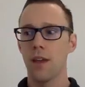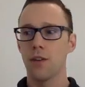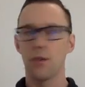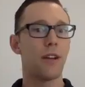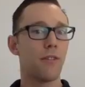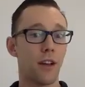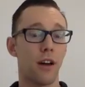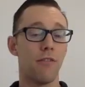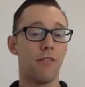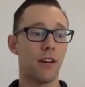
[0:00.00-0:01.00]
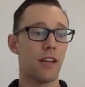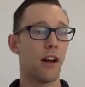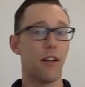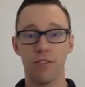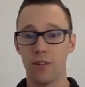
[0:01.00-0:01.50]
So I definitely got very
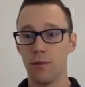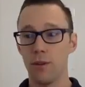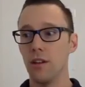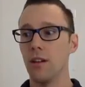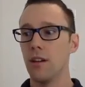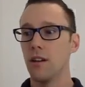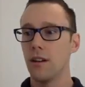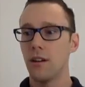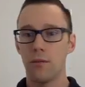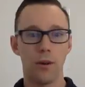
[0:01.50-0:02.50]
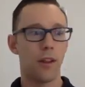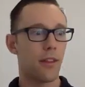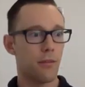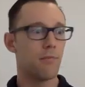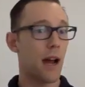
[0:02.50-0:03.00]
comfortable
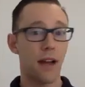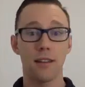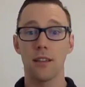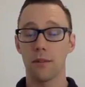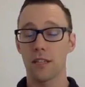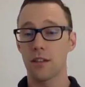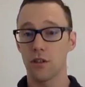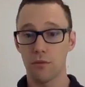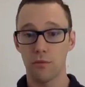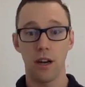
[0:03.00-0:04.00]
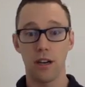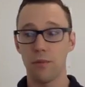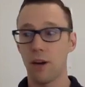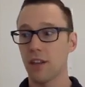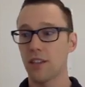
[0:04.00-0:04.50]
with back and stomach skills or body to
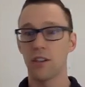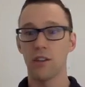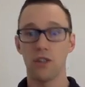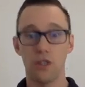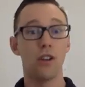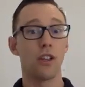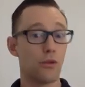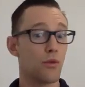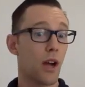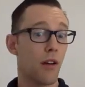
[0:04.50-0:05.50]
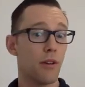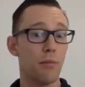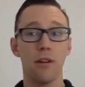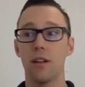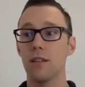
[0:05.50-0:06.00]
body skills during those recovery
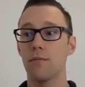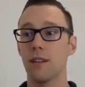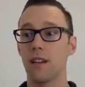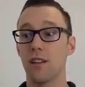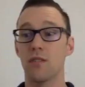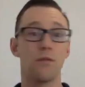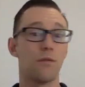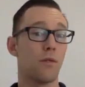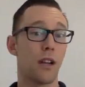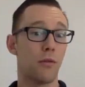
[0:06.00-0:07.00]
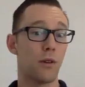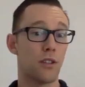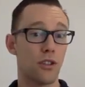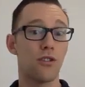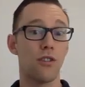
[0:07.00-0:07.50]
periods, because when I
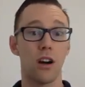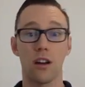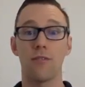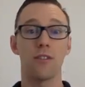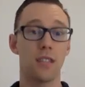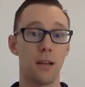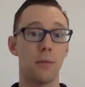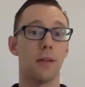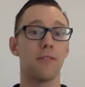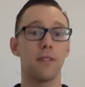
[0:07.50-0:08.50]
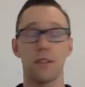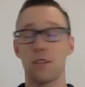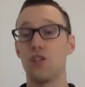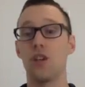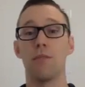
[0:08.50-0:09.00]
wasn't strong enough or stable enough
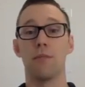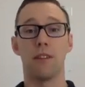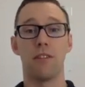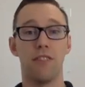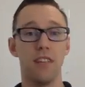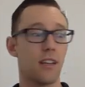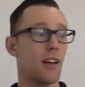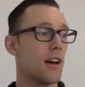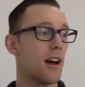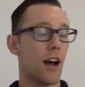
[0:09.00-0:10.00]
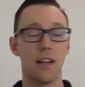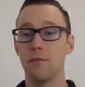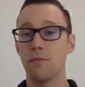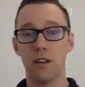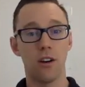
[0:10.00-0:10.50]
to jump on my feet, I'd
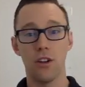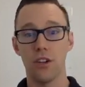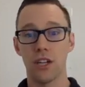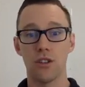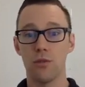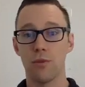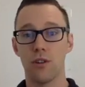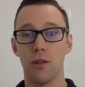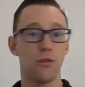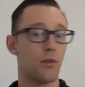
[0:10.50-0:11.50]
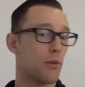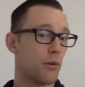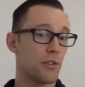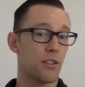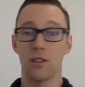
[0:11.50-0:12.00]
spend all day on Supertramp doing
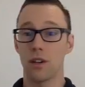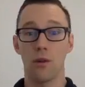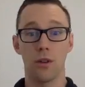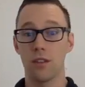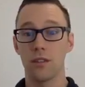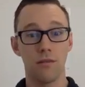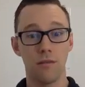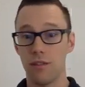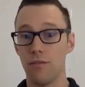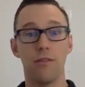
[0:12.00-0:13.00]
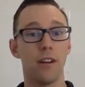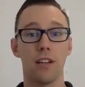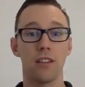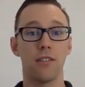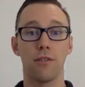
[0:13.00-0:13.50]
porpoises and Codys in
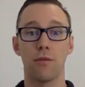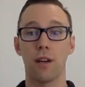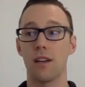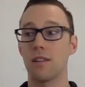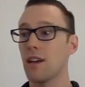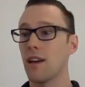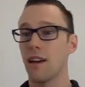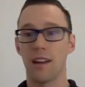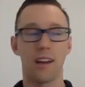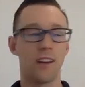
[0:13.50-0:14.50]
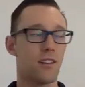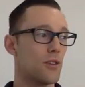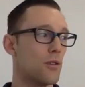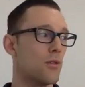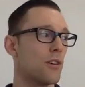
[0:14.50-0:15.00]
various different ways. And I could
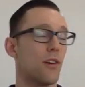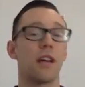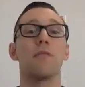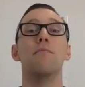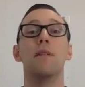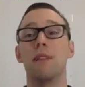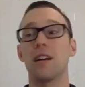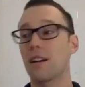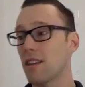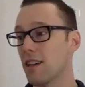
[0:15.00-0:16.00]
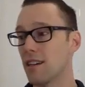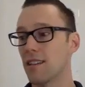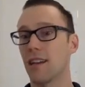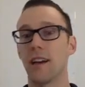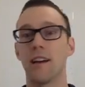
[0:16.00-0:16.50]
do, I could mimic things
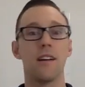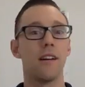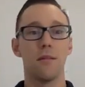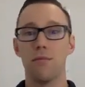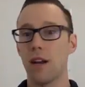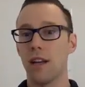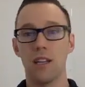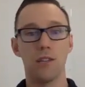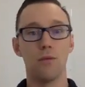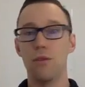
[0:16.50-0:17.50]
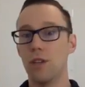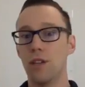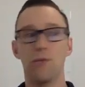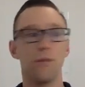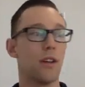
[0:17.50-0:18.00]
like Brannies,
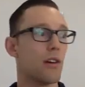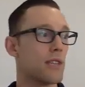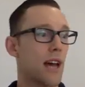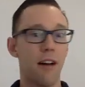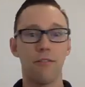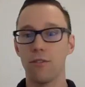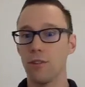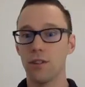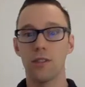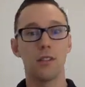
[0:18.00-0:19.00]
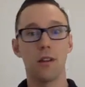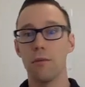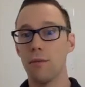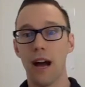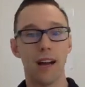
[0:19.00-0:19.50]
Rudies, Rudy outs, half fulls,
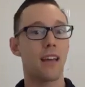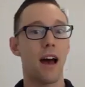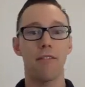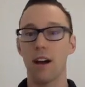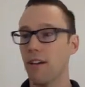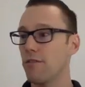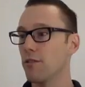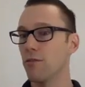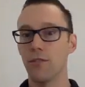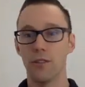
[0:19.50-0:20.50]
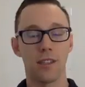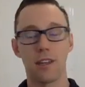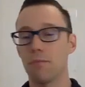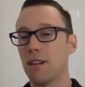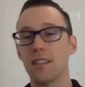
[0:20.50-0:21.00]
double backs, half full fulls,
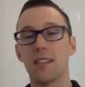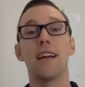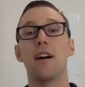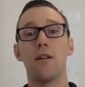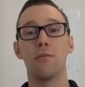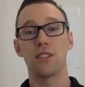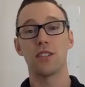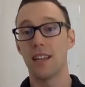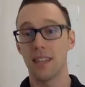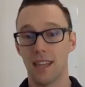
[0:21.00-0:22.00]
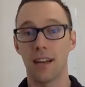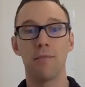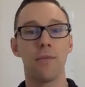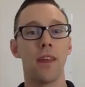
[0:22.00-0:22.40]
like basically almost anything.